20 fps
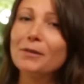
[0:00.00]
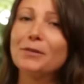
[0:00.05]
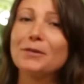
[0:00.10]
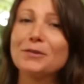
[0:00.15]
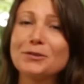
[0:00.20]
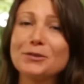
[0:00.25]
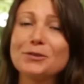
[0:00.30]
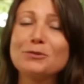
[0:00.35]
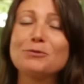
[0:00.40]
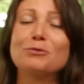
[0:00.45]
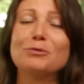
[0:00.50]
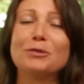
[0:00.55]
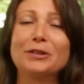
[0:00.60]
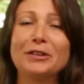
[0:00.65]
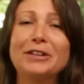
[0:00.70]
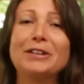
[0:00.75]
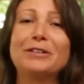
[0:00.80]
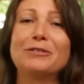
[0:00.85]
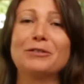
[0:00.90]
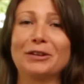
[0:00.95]
This is
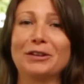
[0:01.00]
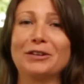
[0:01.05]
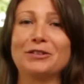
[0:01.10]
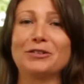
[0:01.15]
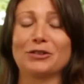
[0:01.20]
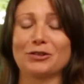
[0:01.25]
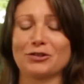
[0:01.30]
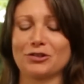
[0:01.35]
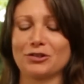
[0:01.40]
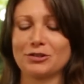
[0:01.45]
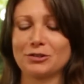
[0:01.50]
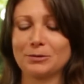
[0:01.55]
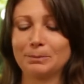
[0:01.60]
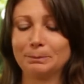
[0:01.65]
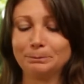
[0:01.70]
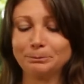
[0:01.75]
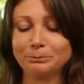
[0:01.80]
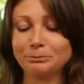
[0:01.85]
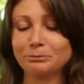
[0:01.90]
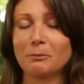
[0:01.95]
really, really delicious.
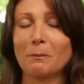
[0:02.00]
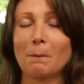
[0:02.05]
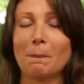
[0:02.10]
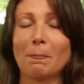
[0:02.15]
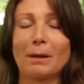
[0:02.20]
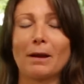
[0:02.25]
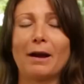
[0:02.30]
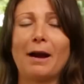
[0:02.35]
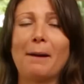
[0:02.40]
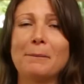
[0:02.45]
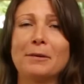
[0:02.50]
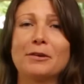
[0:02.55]
I'm